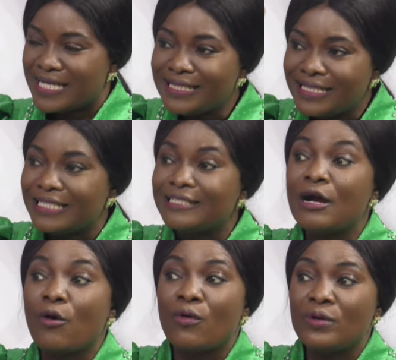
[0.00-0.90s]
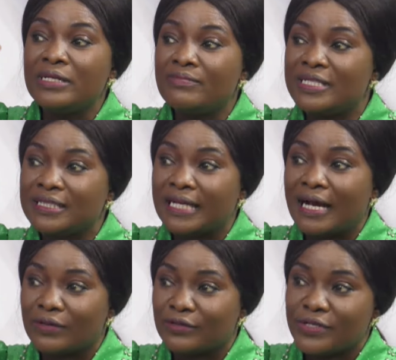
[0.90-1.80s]
this is the only message
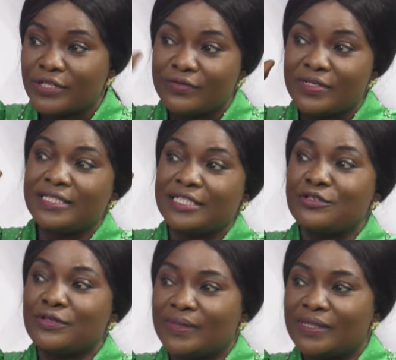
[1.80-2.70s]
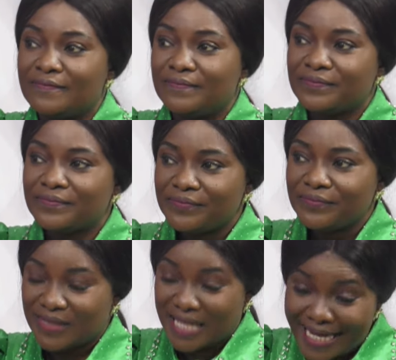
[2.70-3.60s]
I was going to the studio with,
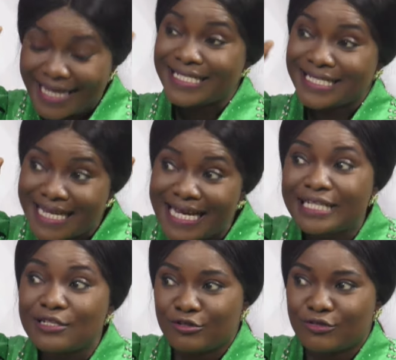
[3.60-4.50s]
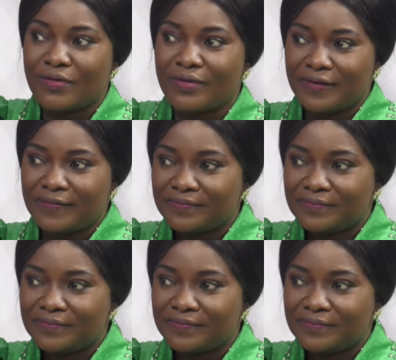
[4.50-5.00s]
like a single song.